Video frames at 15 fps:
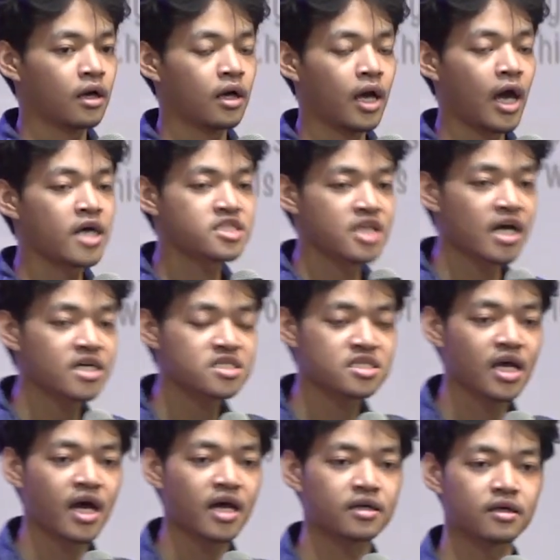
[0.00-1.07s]
As I
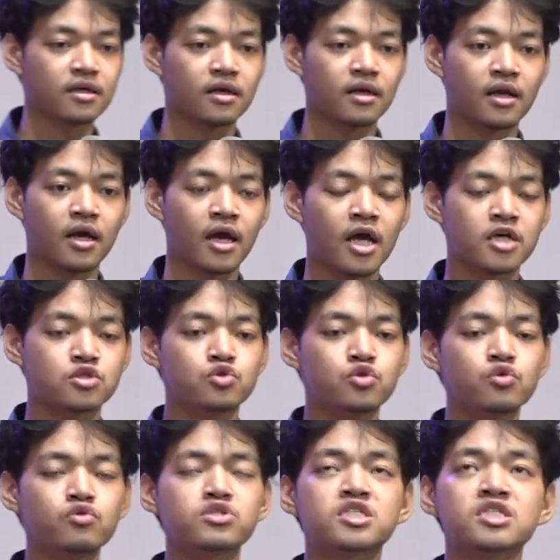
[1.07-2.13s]
said, as
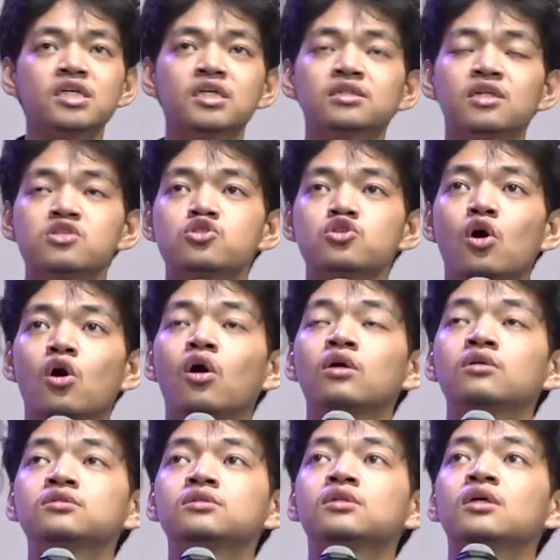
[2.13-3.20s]
you sing the
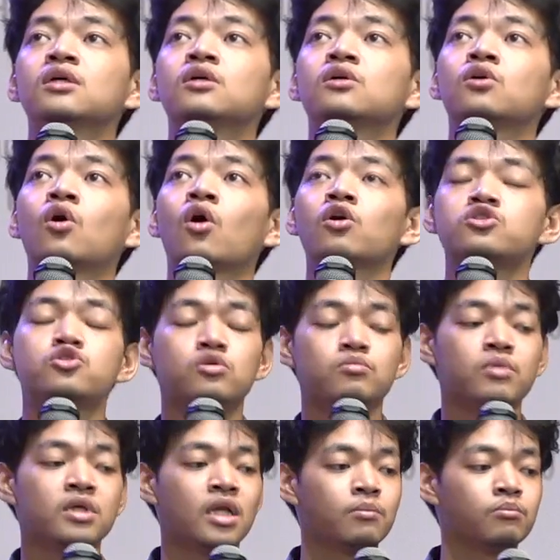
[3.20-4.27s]
song, God should
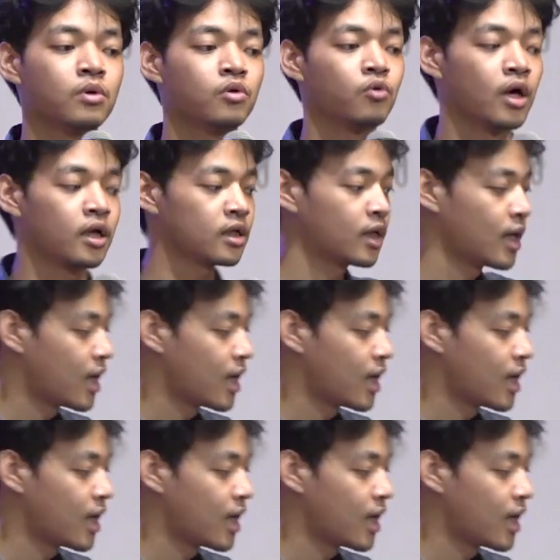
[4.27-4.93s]
be number one.